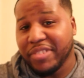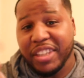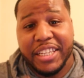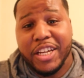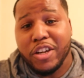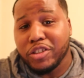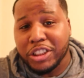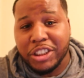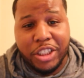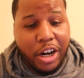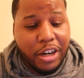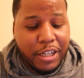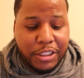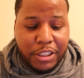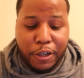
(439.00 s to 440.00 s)
The year just
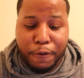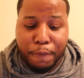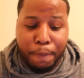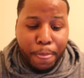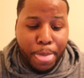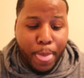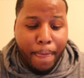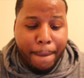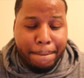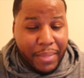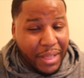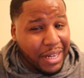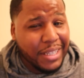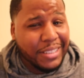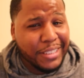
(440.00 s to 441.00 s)
started, so
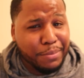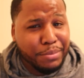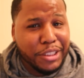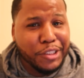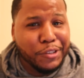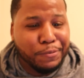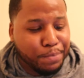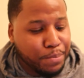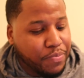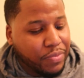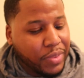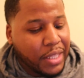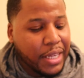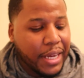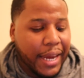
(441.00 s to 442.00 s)
that's up to you.
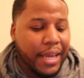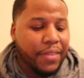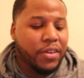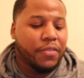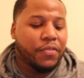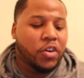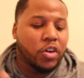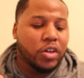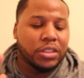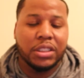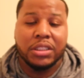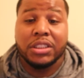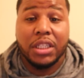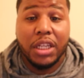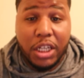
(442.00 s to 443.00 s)
And then, of course,
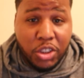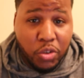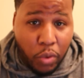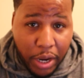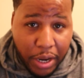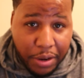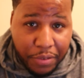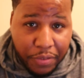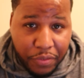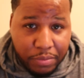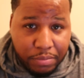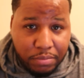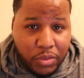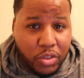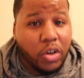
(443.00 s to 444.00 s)
Sludge Wave.
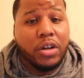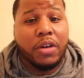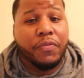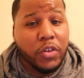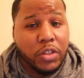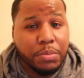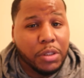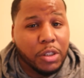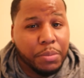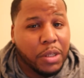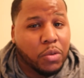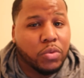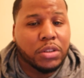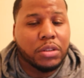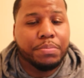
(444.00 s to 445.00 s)
You know, confuse them a little
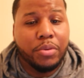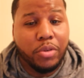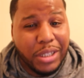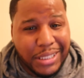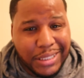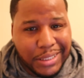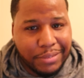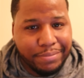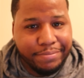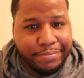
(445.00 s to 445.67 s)
bit with some poison.